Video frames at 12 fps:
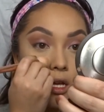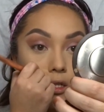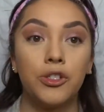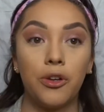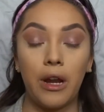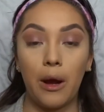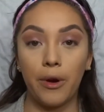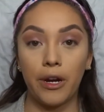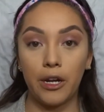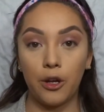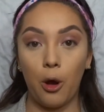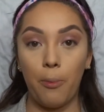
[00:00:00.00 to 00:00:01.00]
So now we're
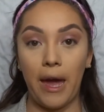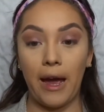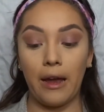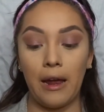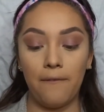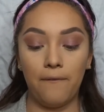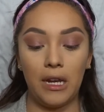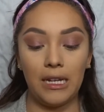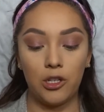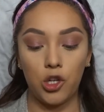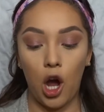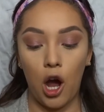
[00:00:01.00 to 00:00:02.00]
going to go back and
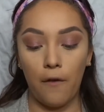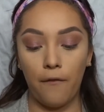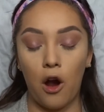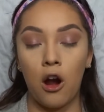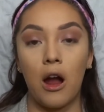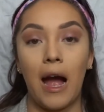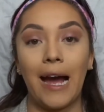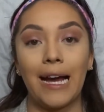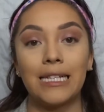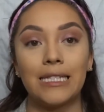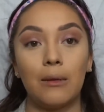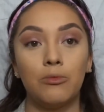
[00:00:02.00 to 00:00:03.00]
finish off our eyes.